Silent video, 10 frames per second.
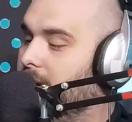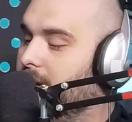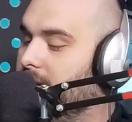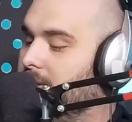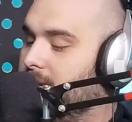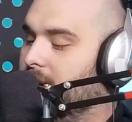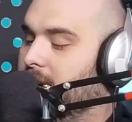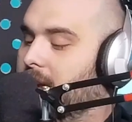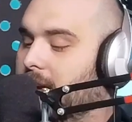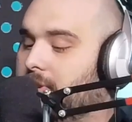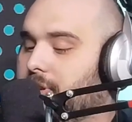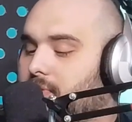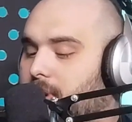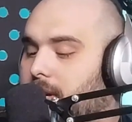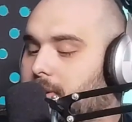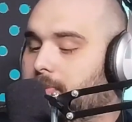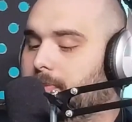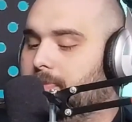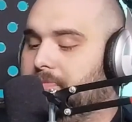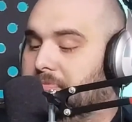is an energy drink.
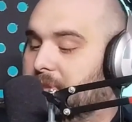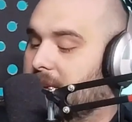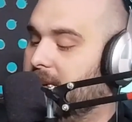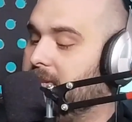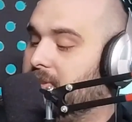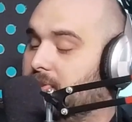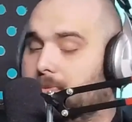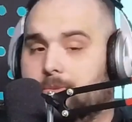It's nice.